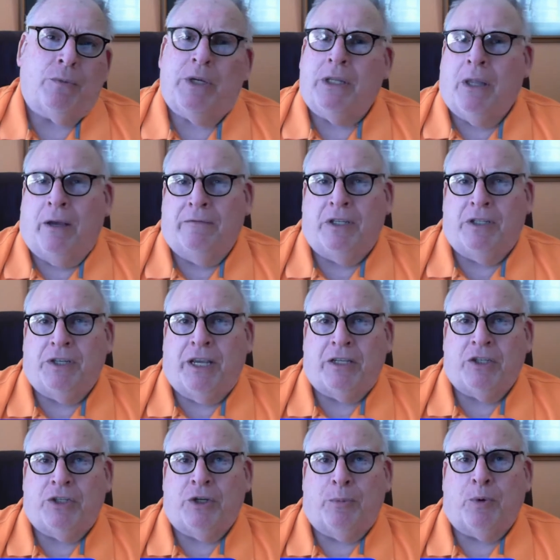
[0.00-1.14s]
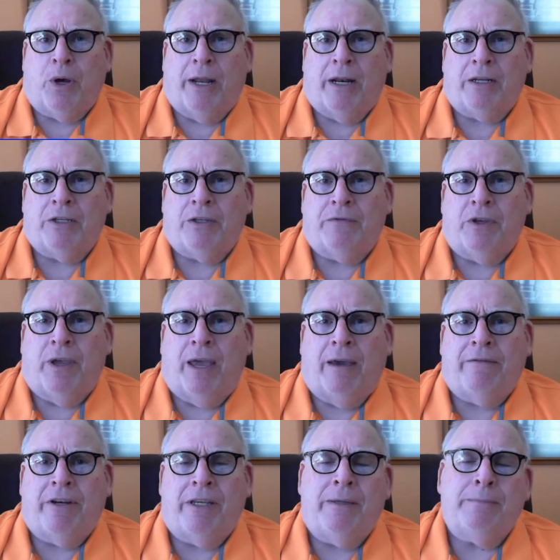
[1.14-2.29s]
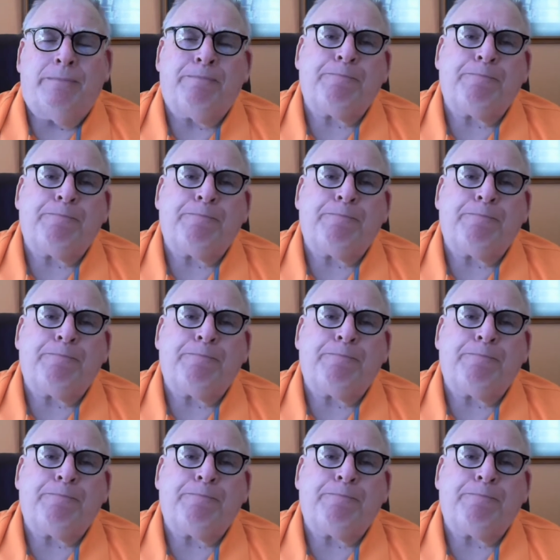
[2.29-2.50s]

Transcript: We'd love to test your products if you have any.